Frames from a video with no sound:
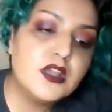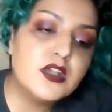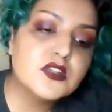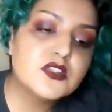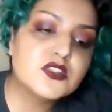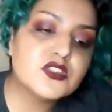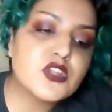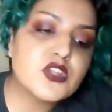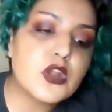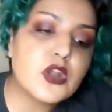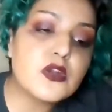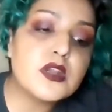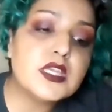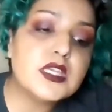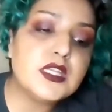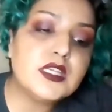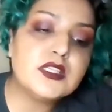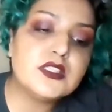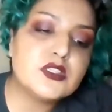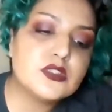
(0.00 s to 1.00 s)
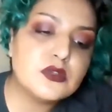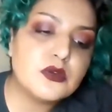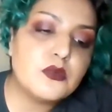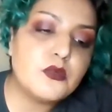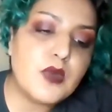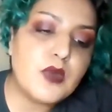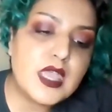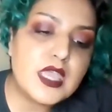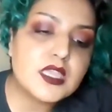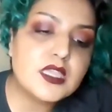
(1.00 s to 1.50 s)
stirring to
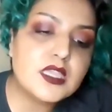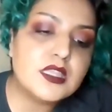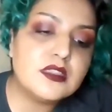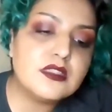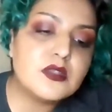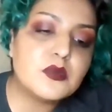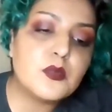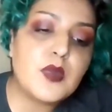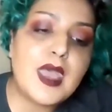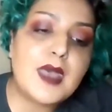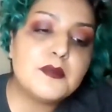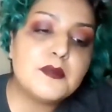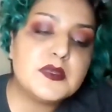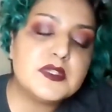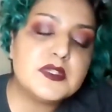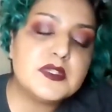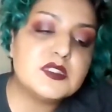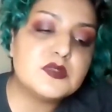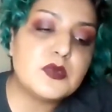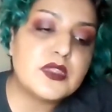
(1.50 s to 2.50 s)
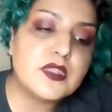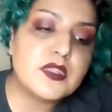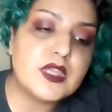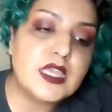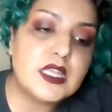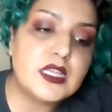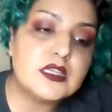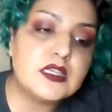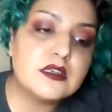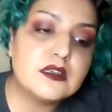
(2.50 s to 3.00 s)
awaken the rapids
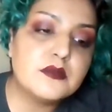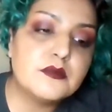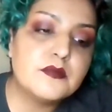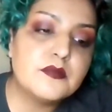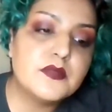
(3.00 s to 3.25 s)
within.